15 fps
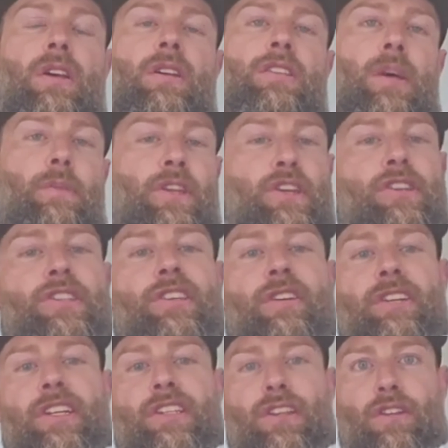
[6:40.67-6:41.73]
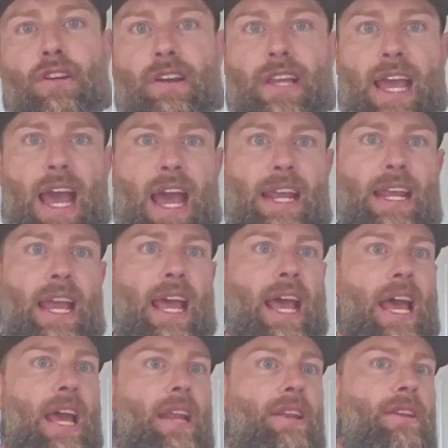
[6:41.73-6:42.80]
Something you still need to look at,
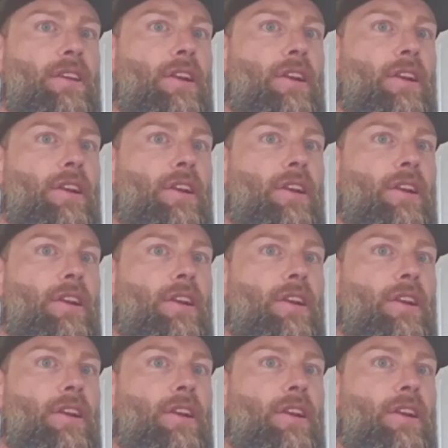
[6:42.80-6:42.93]
and